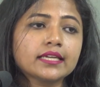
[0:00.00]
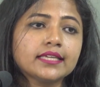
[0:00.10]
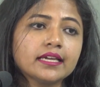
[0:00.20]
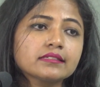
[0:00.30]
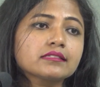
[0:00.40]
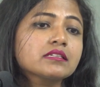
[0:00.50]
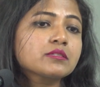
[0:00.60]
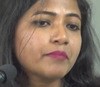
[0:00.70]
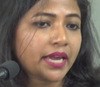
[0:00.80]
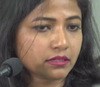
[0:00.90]
There is a
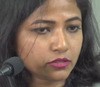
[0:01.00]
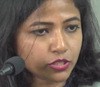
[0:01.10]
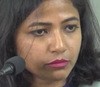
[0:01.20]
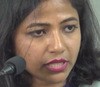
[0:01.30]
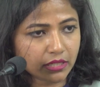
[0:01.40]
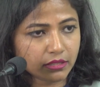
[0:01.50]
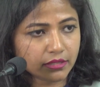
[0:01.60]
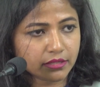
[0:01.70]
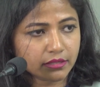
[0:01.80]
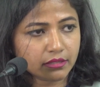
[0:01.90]
spectrum here.